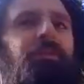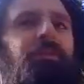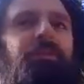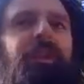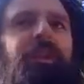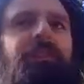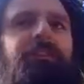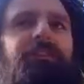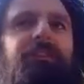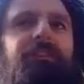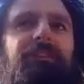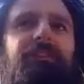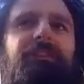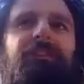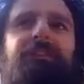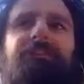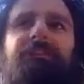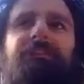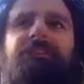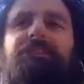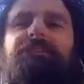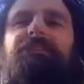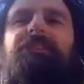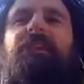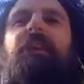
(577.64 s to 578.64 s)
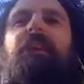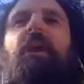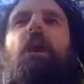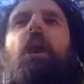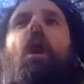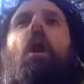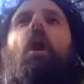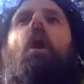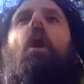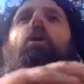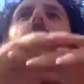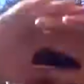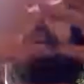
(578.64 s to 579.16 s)
And this is
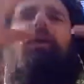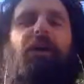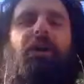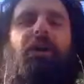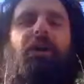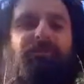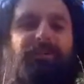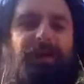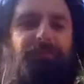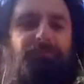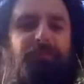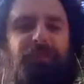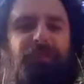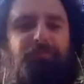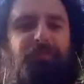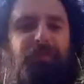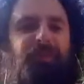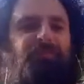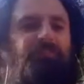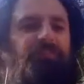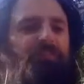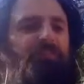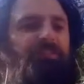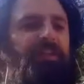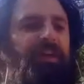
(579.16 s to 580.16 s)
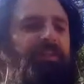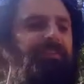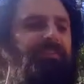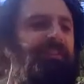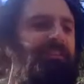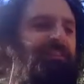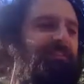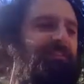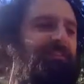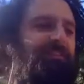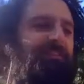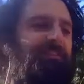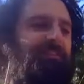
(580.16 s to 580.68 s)
all part of that big picture that
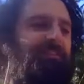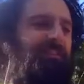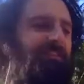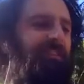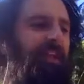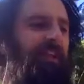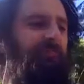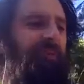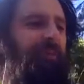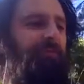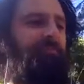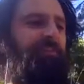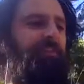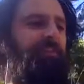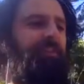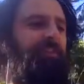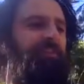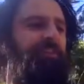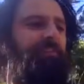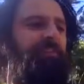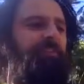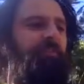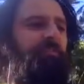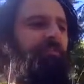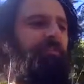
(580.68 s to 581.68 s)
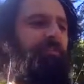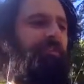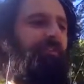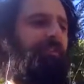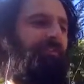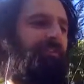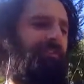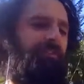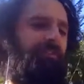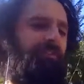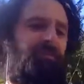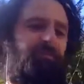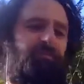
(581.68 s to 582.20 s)
leads to like rampant
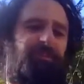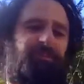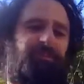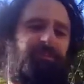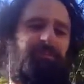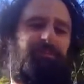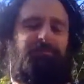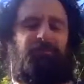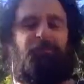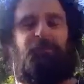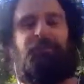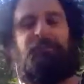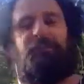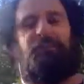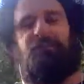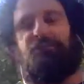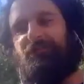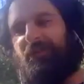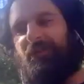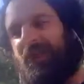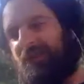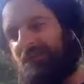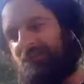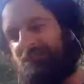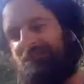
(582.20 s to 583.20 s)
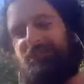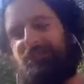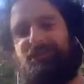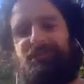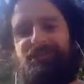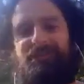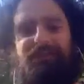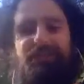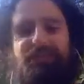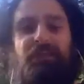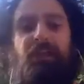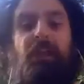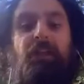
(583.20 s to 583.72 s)
consumerism and destroying the environment,
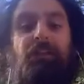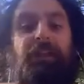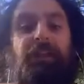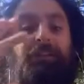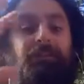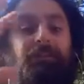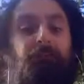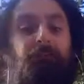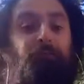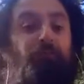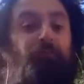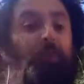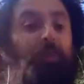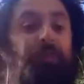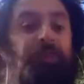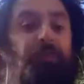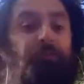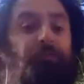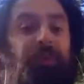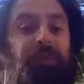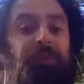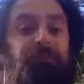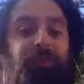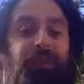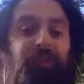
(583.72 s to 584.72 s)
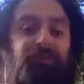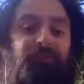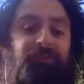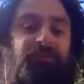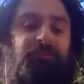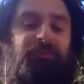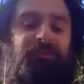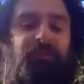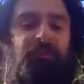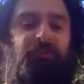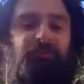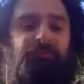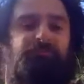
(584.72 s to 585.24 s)
and like the really big picture.
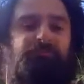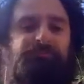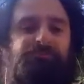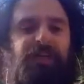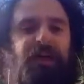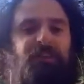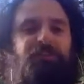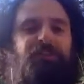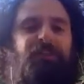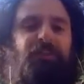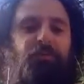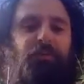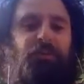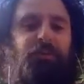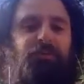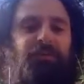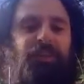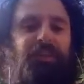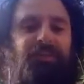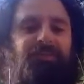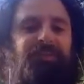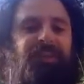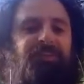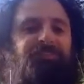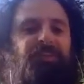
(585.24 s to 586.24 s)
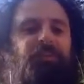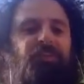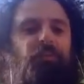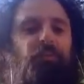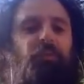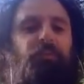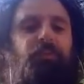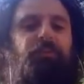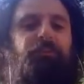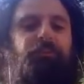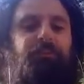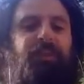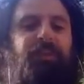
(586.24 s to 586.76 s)
So not that we're like saving the
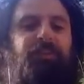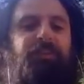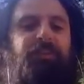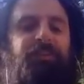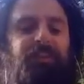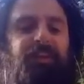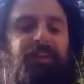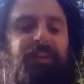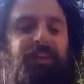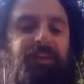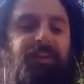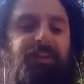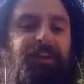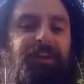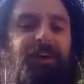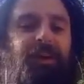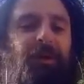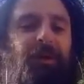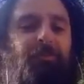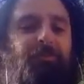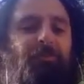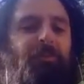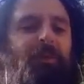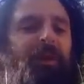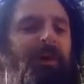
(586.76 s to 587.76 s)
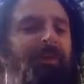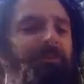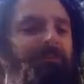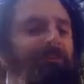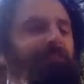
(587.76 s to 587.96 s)
world or anything, but